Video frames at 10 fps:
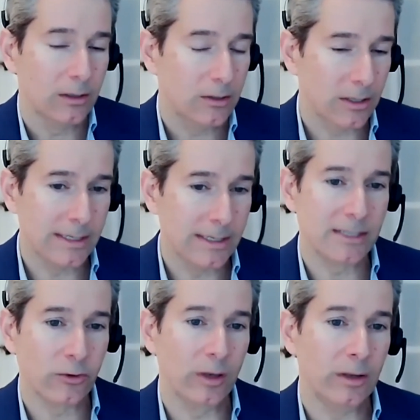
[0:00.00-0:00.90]
doesn't
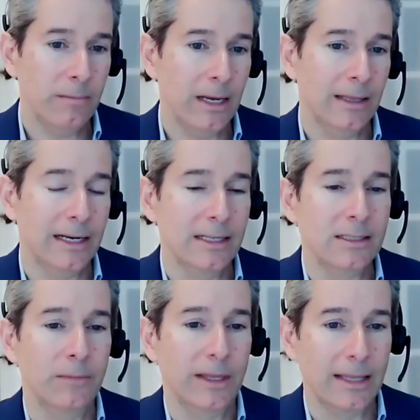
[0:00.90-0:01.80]
necessarily mean that it's
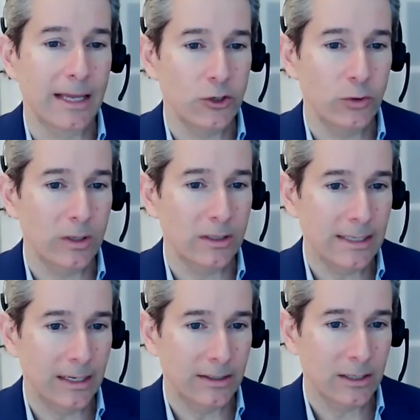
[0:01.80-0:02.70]
something that you could
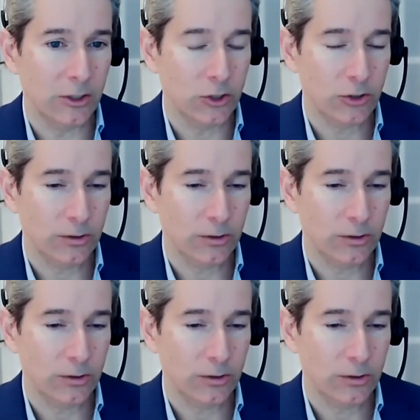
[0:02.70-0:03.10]
see and touch.